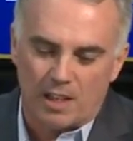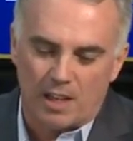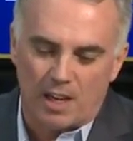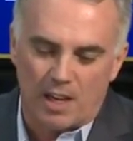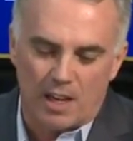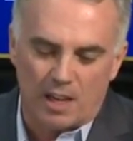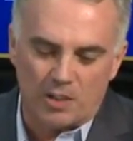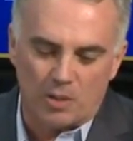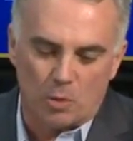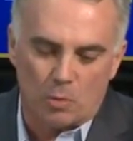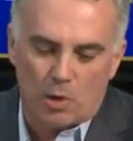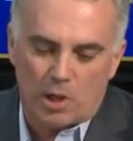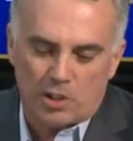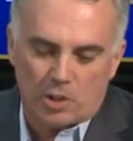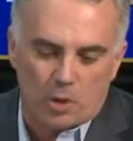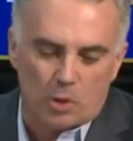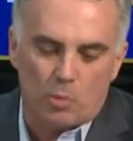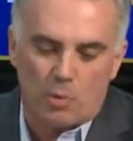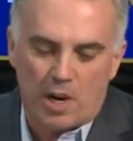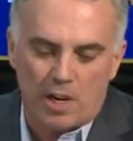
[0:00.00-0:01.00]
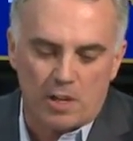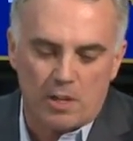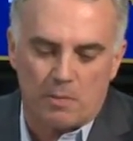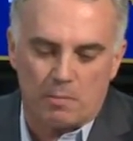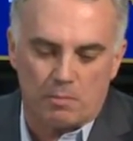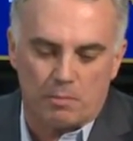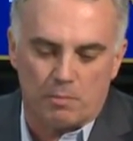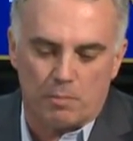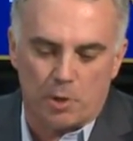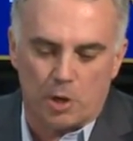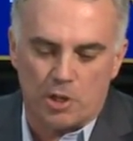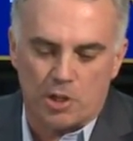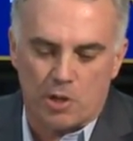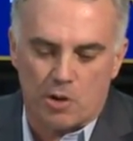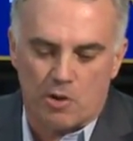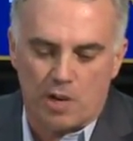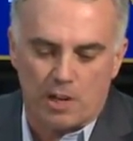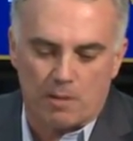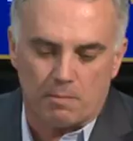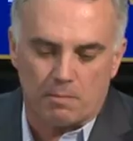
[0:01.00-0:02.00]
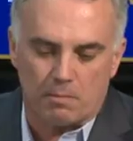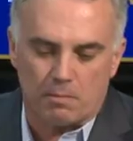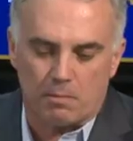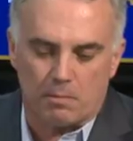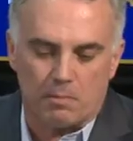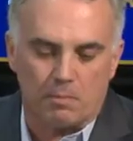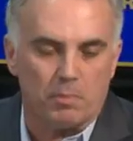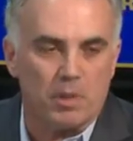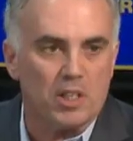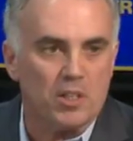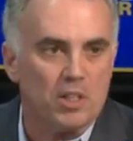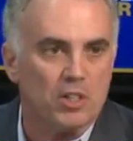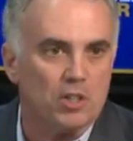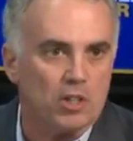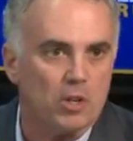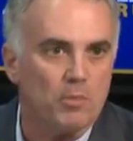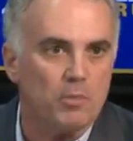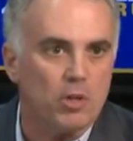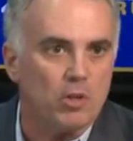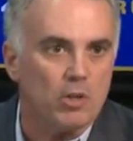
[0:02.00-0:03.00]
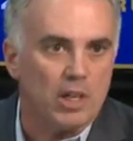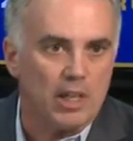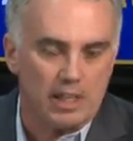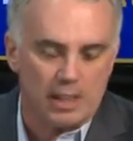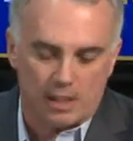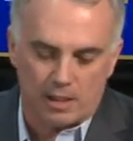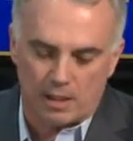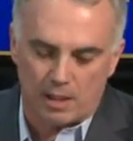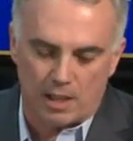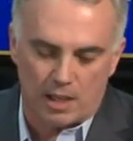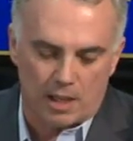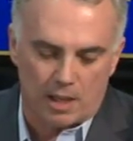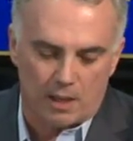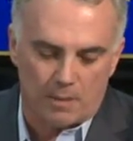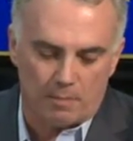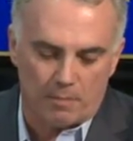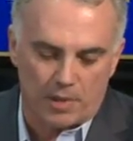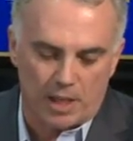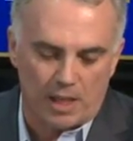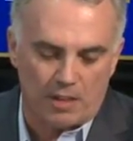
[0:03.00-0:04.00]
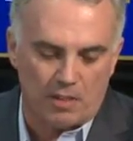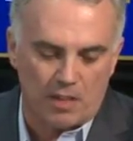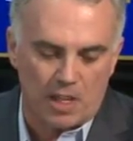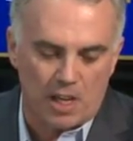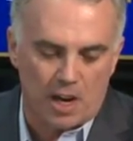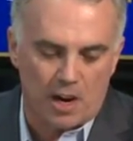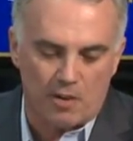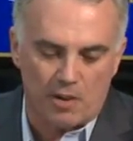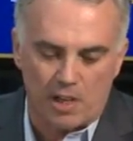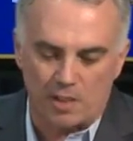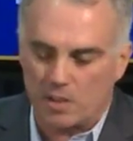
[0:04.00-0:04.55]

uh, to what's already a burgeoning business community um, in the area.